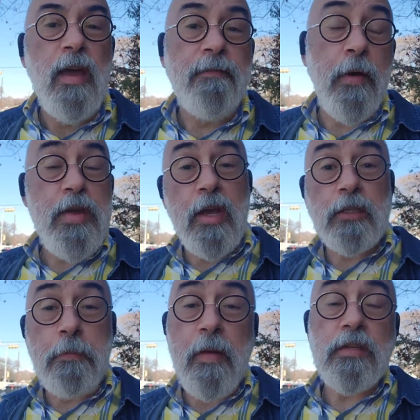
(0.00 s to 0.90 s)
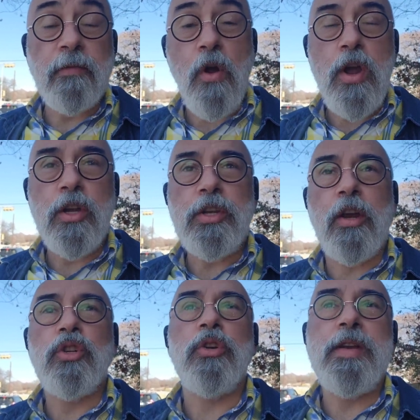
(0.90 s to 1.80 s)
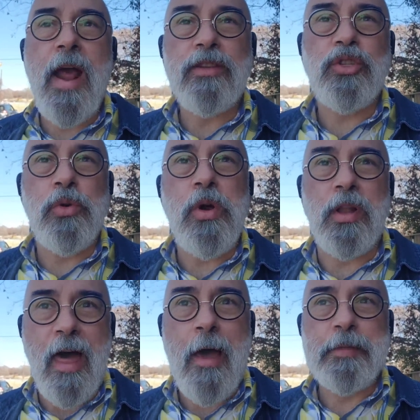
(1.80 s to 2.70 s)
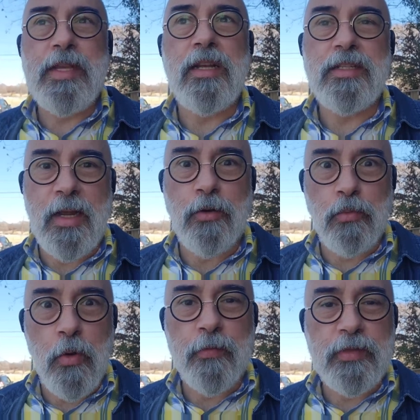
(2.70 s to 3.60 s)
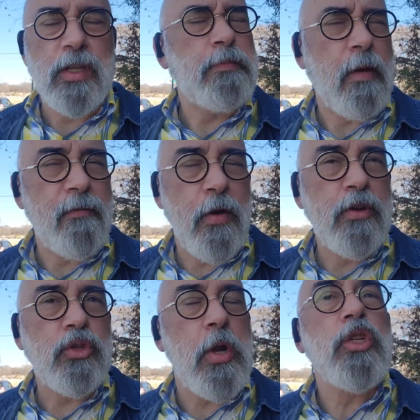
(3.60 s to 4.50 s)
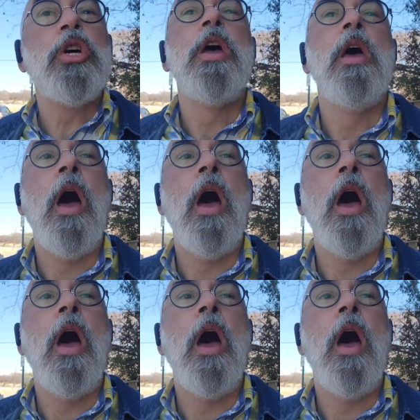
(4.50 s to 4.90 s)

very expensive architecture next to collapsing tin roofs. It's been very strange.